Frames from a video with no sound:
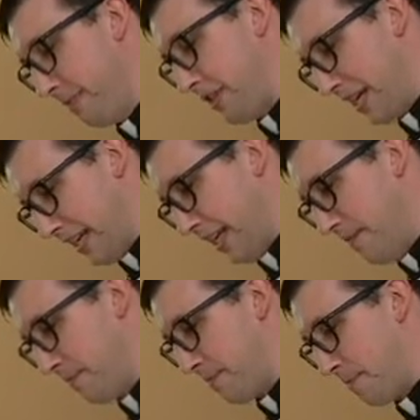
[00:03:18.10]
Secondly,
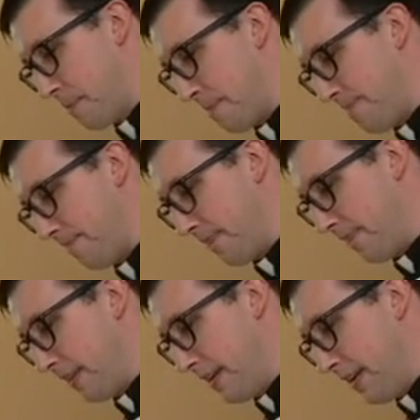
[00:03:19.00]

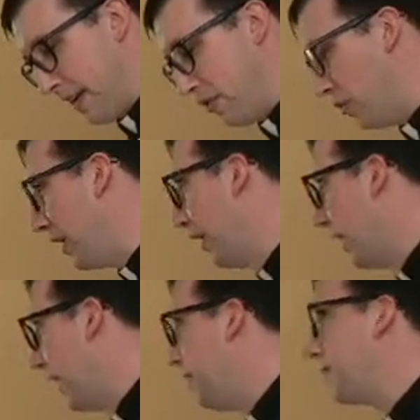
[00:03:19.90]
in real
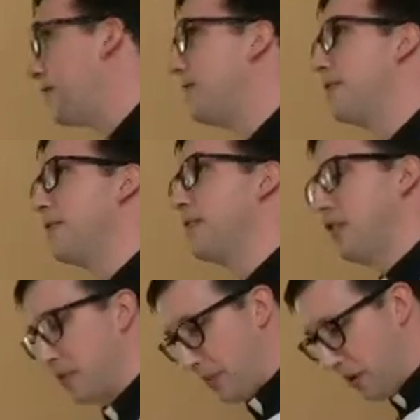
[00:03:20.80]
life,
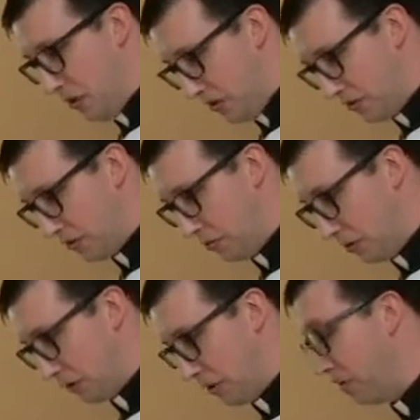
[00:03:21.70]
we also
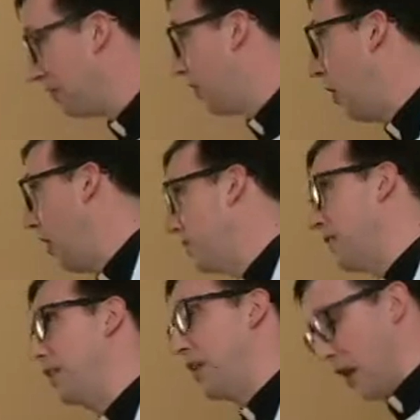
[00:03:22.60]
learn,
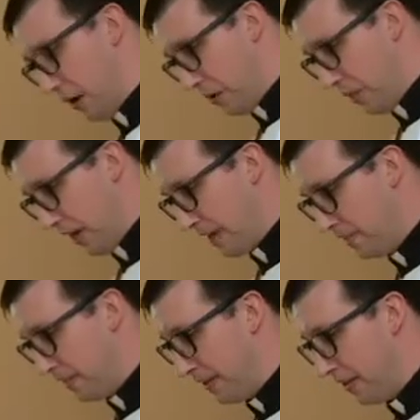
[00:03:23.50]
often the hard
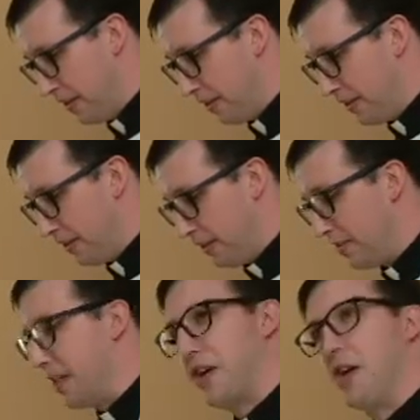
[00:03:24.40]
way,
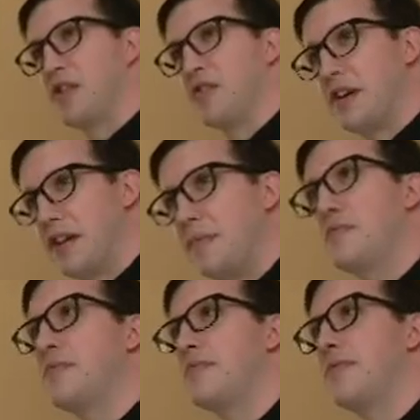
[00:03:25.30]
that our
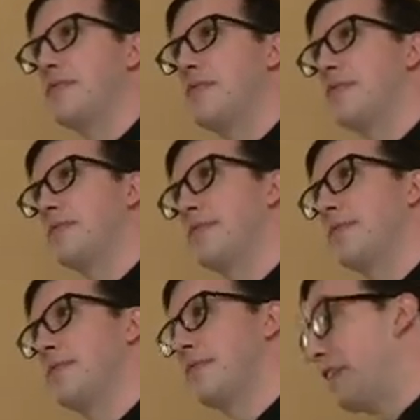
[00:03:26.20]
dreams,
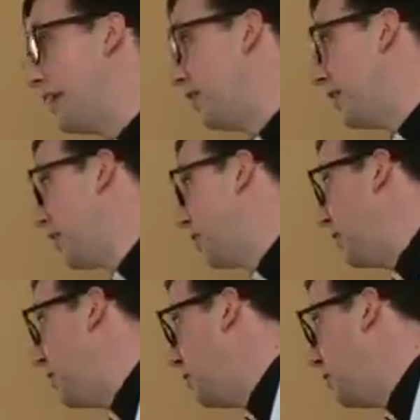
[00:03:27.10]
even if we